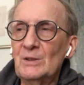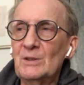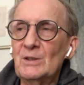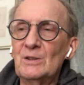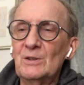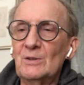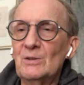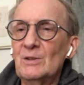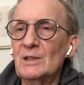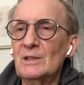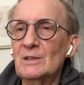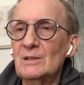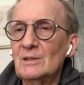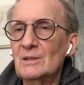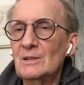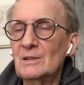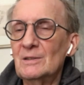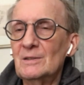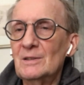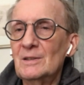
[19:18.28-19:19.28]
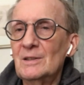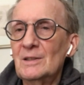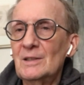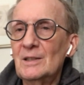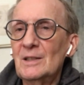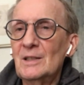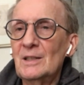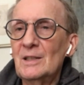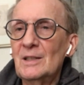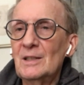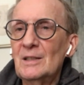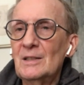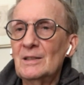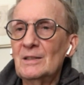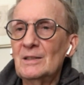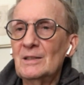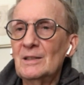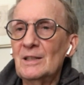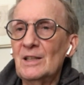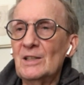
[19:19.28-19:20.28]
do it. Wow.
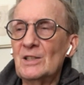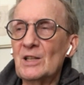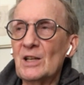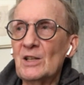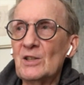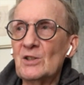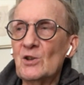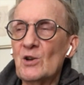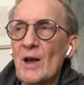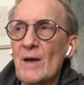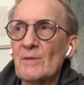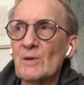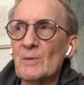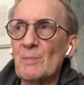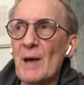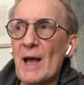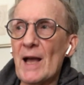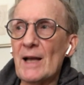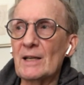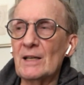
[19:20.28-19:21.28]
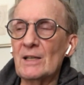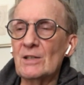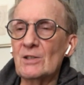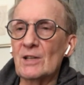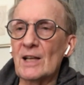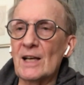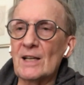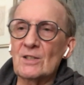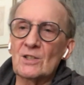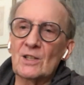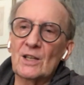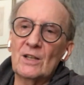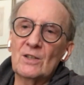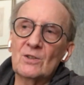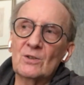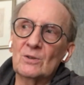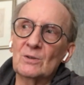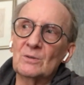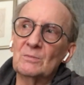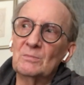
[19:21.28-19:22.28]
You have to back into that
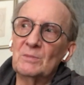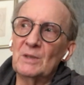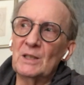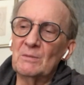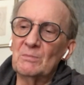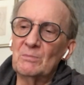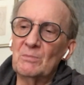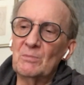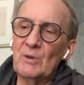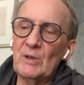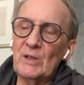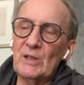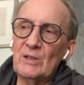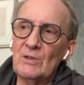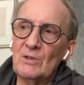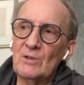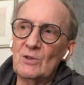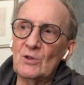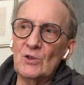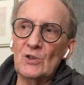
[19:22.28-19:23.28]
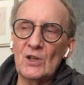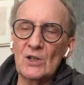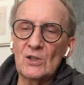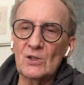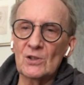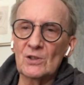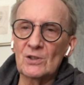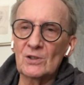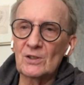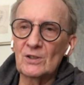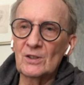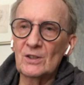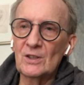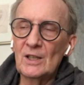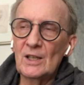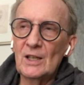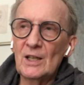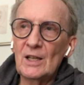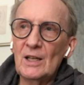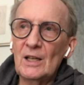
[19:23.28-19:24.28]
schedule, be judicious,
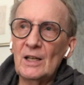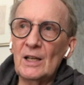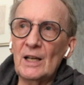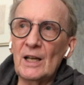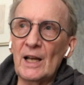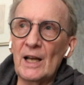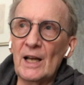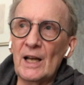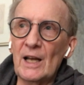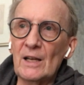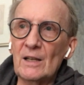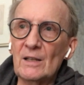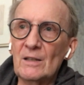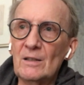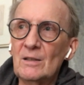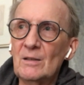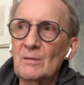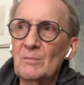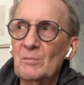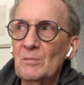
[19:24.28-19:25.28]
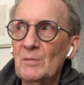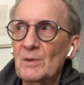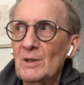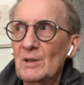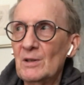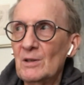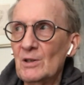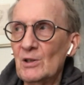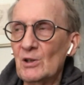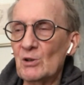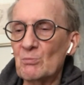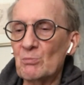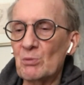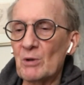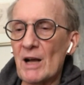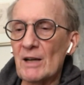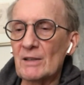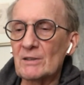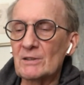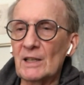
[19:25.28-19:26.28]
and you can
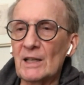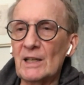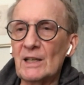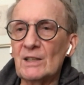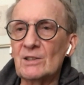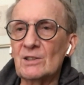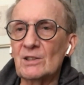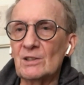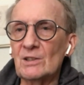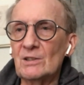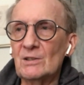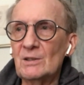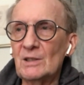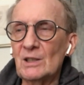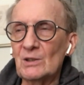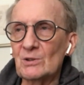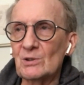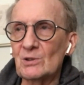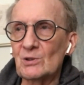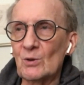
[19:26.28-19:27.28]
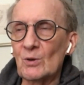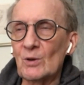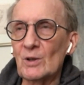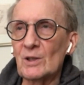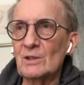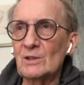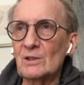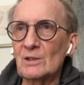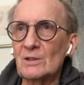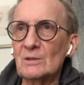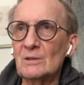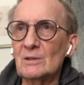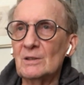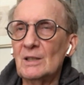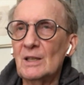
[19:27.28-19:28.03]
block things and tell stories, and